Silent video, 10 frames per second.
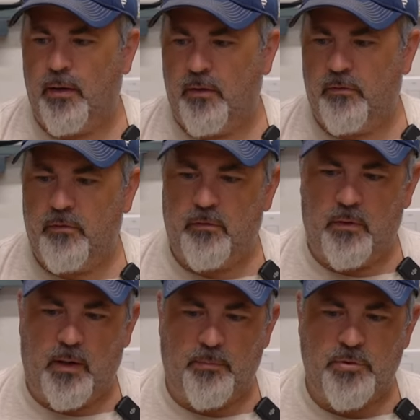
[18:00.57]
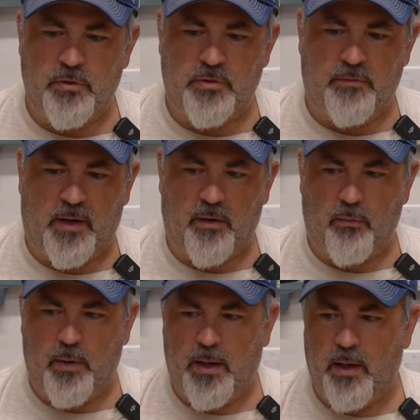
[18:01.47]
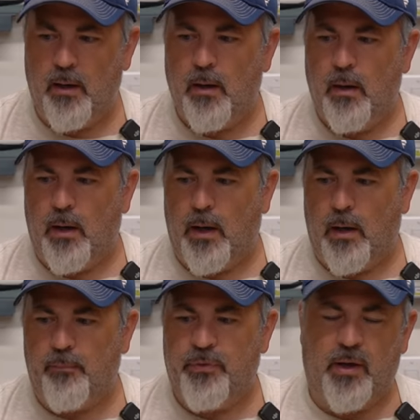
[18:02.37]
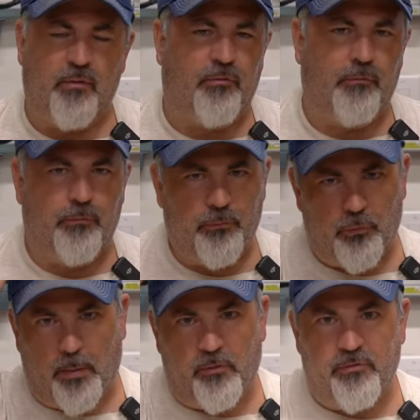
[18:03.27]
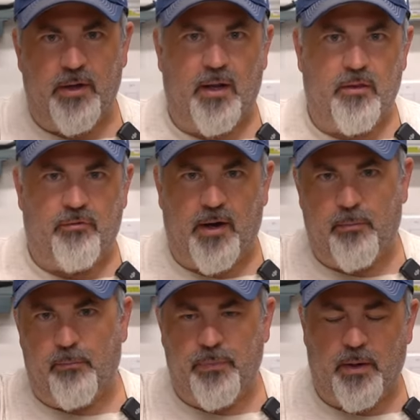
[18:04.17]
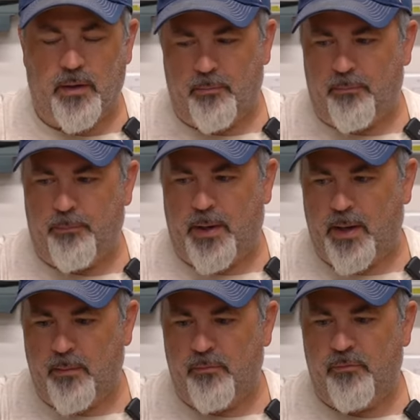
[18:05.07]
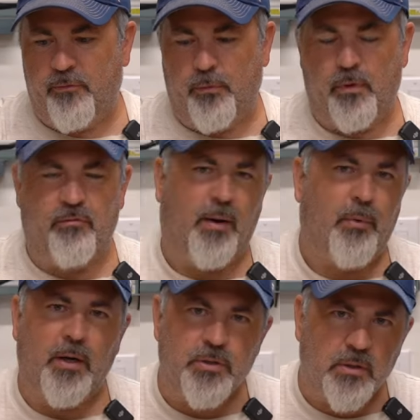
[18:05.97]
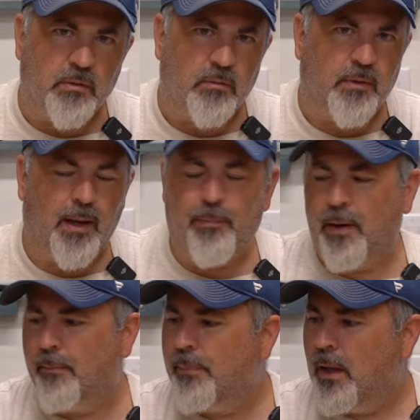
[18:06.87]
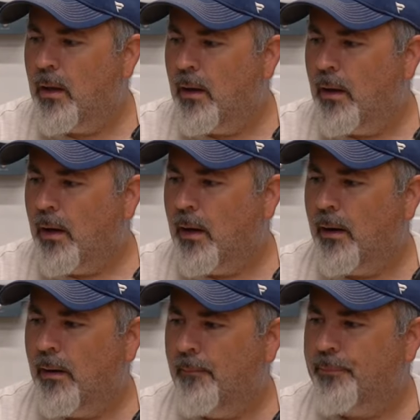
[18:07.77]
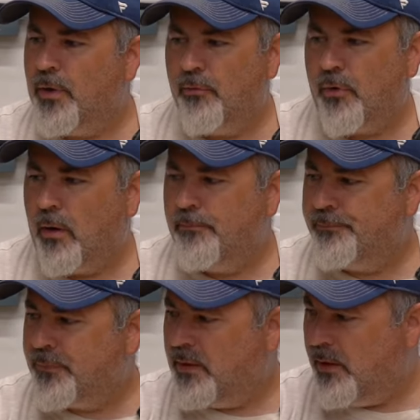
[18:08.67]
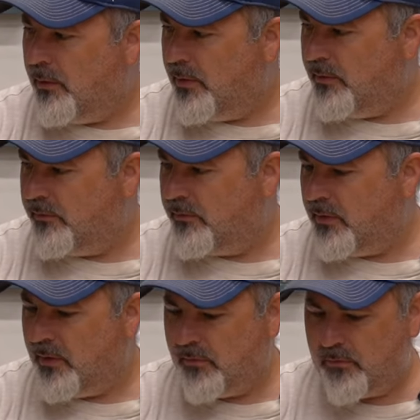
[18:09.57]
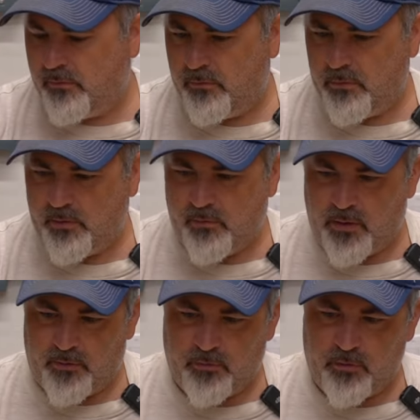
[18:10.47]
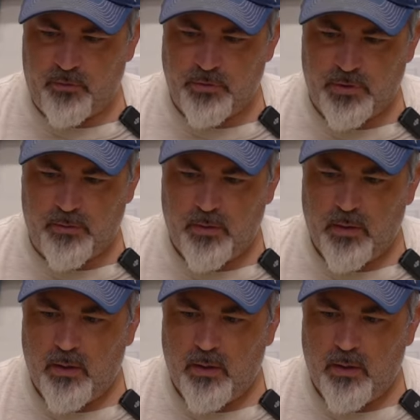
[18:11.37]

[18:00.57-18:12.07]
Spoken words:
It's unobtrusive, out of the way. It's got rubber feet on the bottom for vibration damping. Overall, it's a nice inclusion.